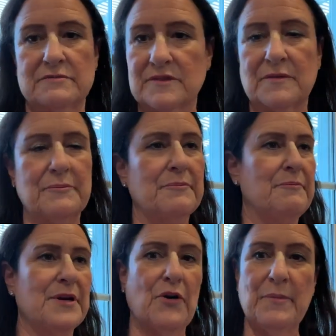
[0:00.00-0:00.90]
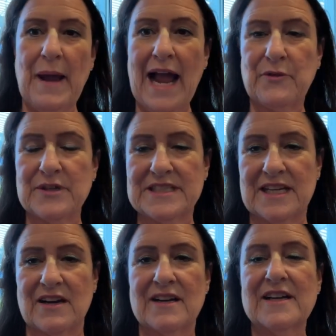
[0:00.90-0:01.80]
I'm going backwards
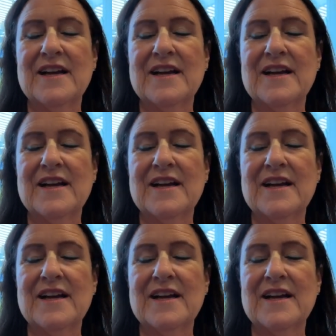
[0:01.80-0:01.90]
here.